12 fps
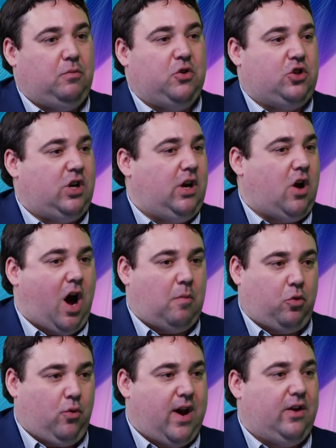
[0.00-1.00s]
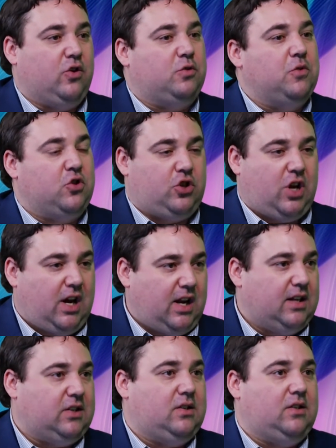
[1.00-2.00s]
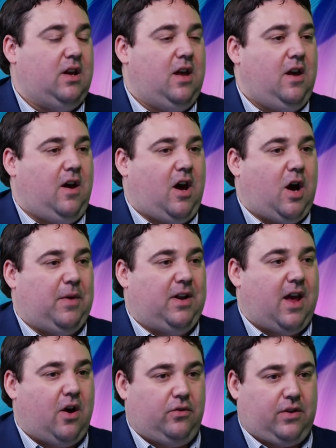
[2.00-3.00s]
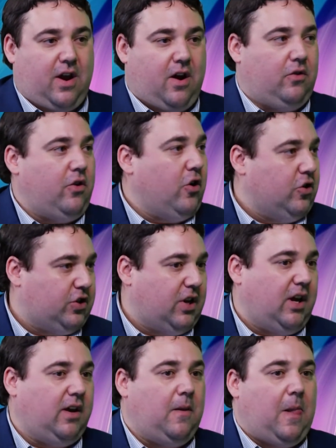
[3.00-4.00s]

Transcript: machine operators, machinists, in healthcare, nursing.